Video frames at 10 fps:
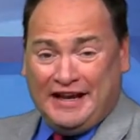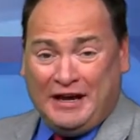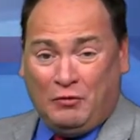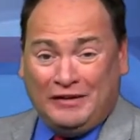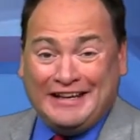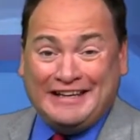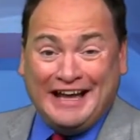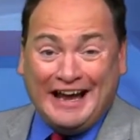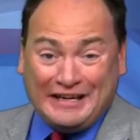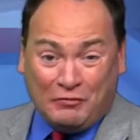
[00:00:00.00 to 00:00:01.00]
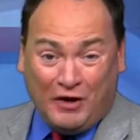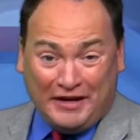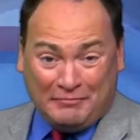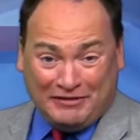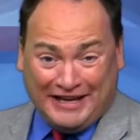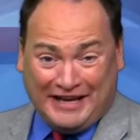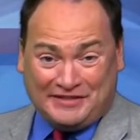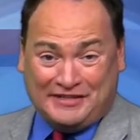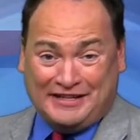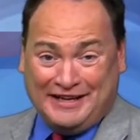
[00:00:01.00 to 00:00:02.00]
Uh, we'll hit 91 in
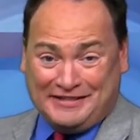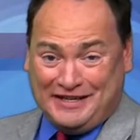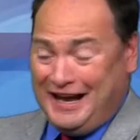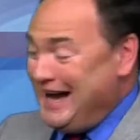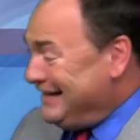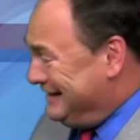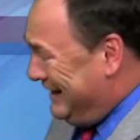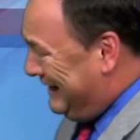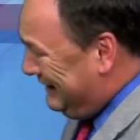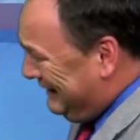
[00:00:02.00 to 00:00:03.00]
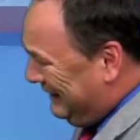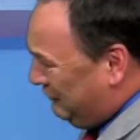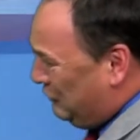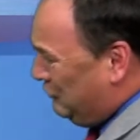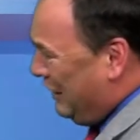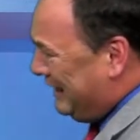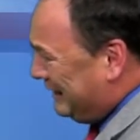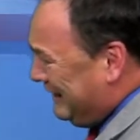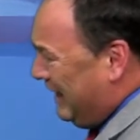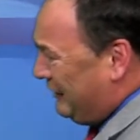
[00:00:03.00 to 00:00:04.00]
Malad City. That's a hot day for
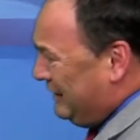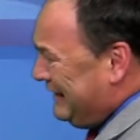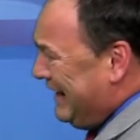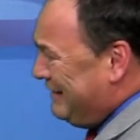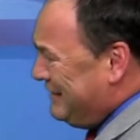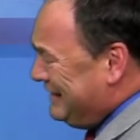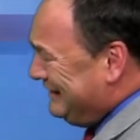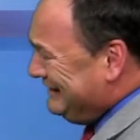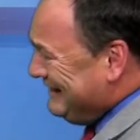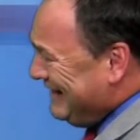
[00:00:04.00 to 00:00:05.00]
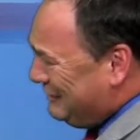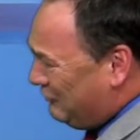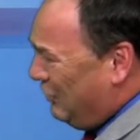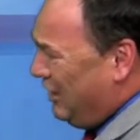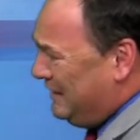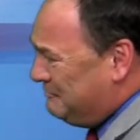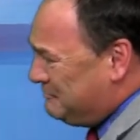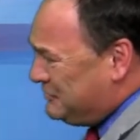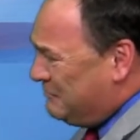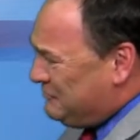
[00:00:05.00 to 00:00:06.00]
Oneida County. And then later on,
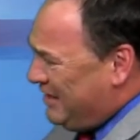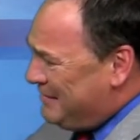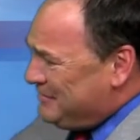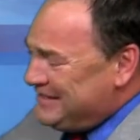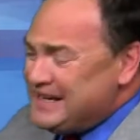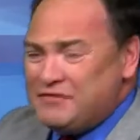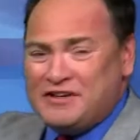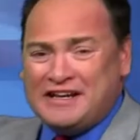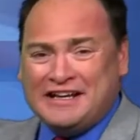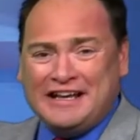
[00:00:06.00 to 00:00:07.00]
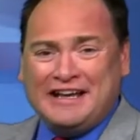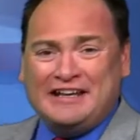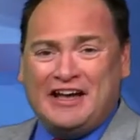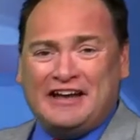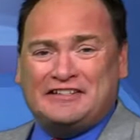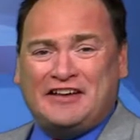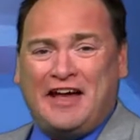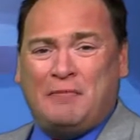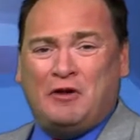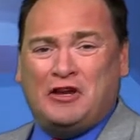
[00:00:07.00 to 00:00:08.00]
sometime in the evening,
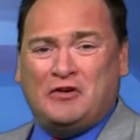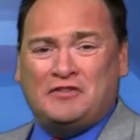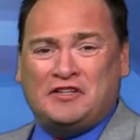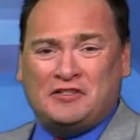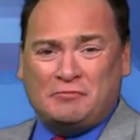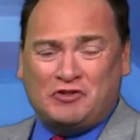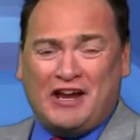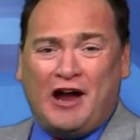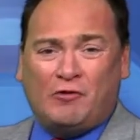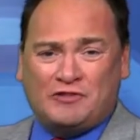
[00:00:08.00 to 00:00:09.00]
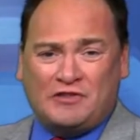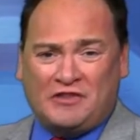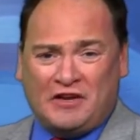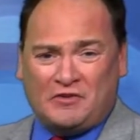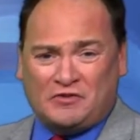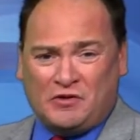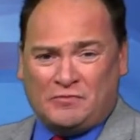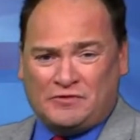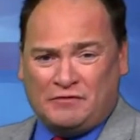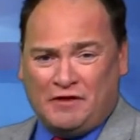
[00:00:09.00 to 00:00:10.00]
nighttime, we could see some showers and
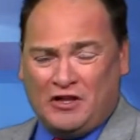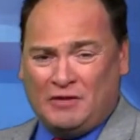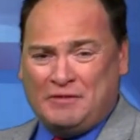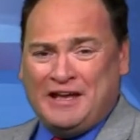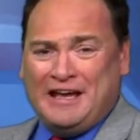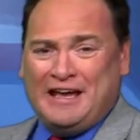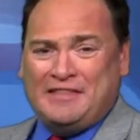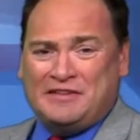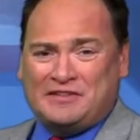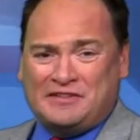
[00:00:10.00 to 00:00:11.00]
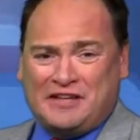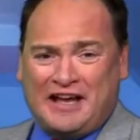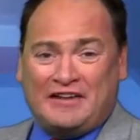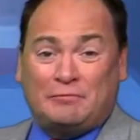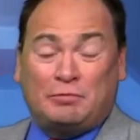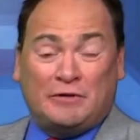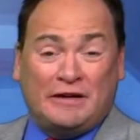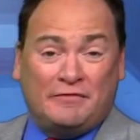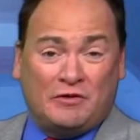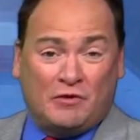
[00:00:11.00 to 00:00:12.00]
thunderstorms develop. This is kind of a preview